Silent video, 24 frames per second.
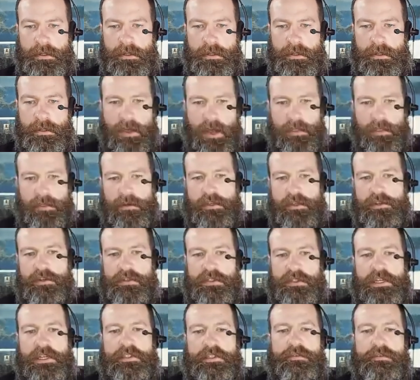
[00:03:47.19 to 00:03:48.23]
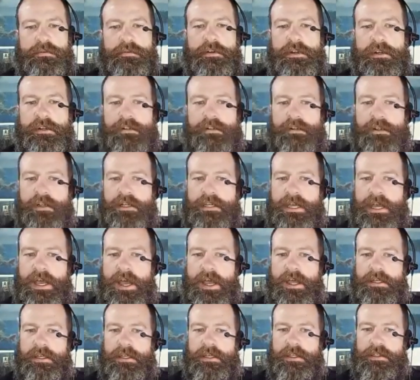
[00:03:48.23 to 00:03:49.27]
The other use case we're going to look
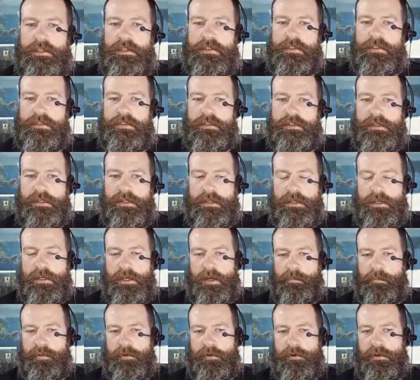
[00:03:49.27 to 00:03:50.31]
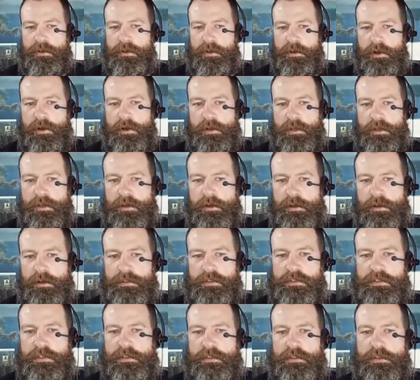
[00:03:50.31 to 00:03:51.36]
at is a protocol called
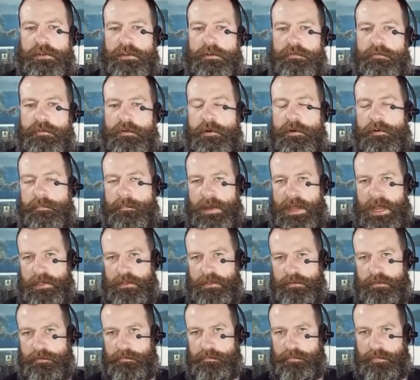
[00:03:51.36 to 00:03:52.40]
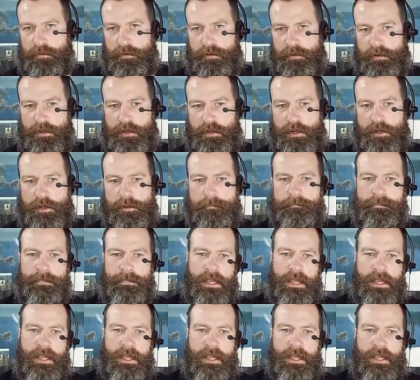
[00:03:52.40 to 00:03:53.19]
Secure Remote Password Protocol.